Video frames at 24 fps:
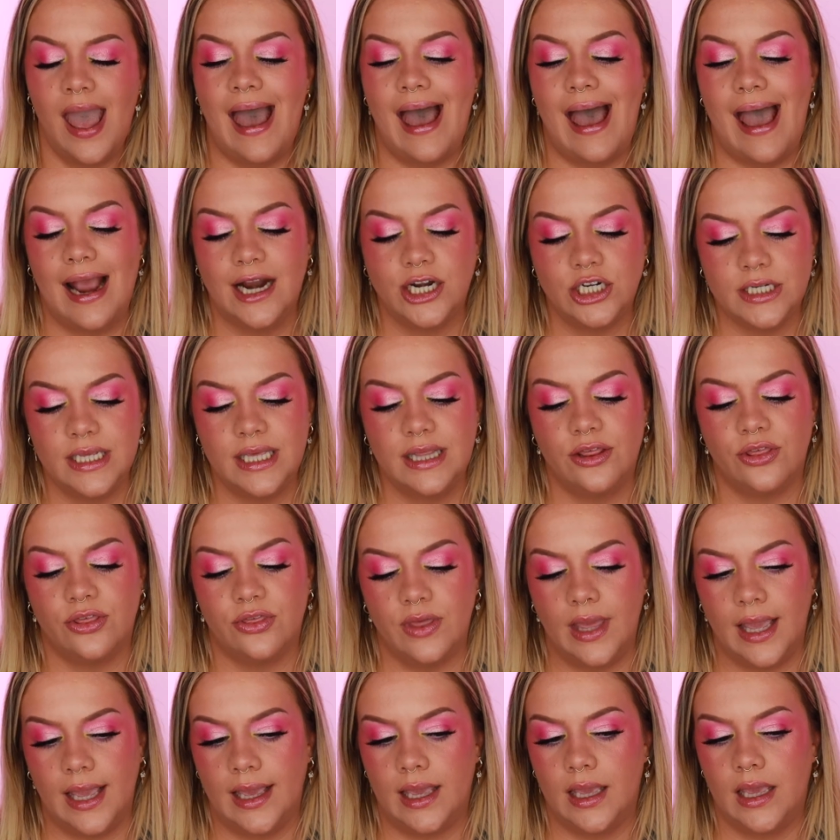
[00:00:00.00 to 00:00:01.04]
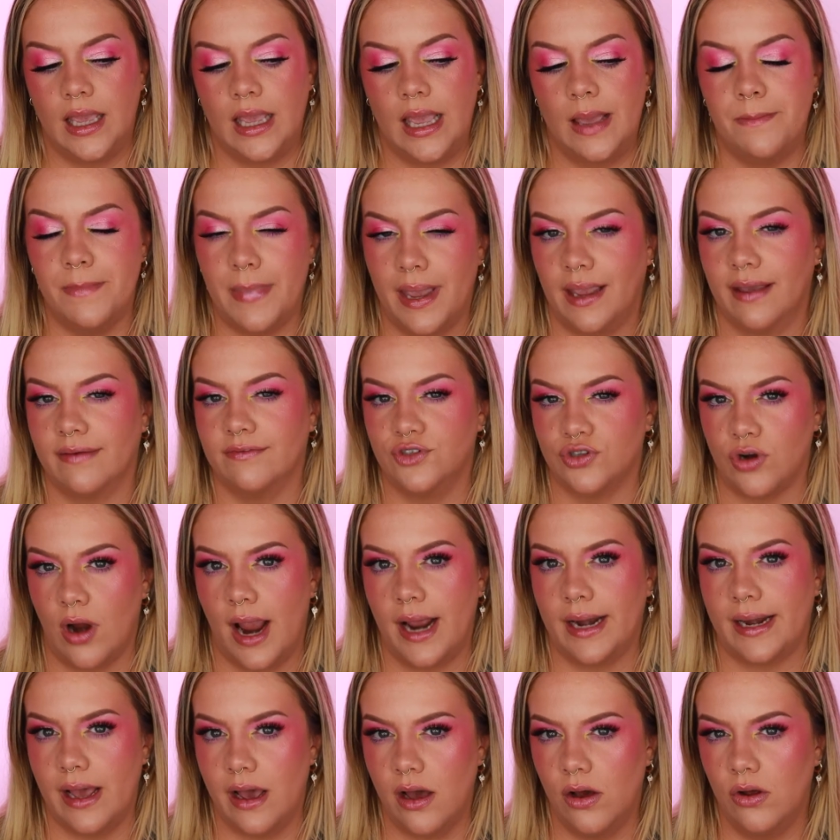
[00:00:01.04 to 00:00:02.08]
I actually think it may have
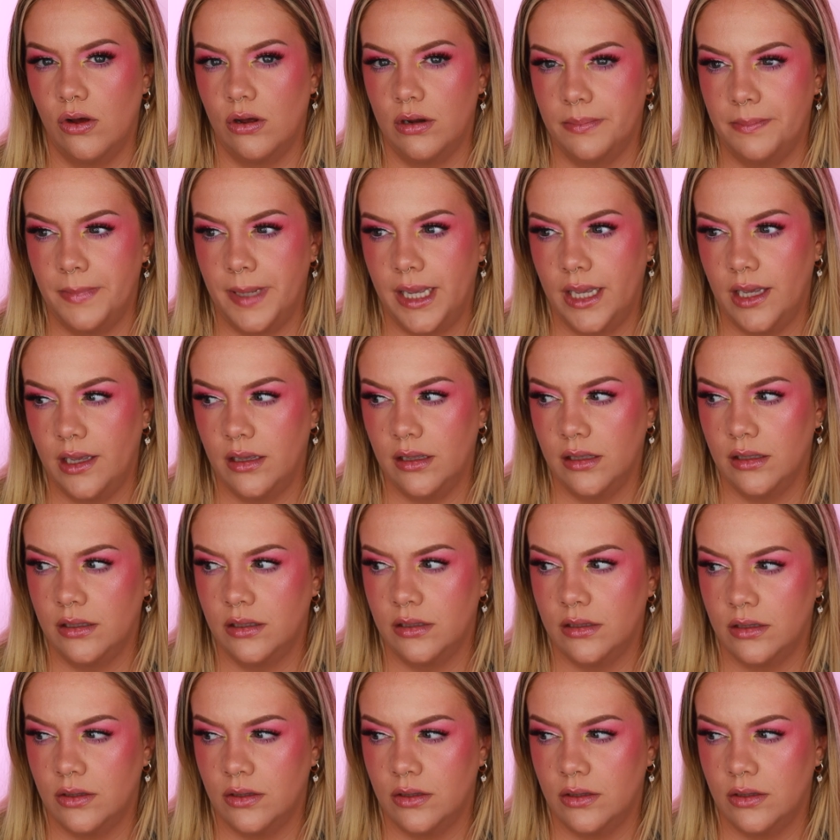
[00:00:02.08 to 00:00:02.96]
dried out on me,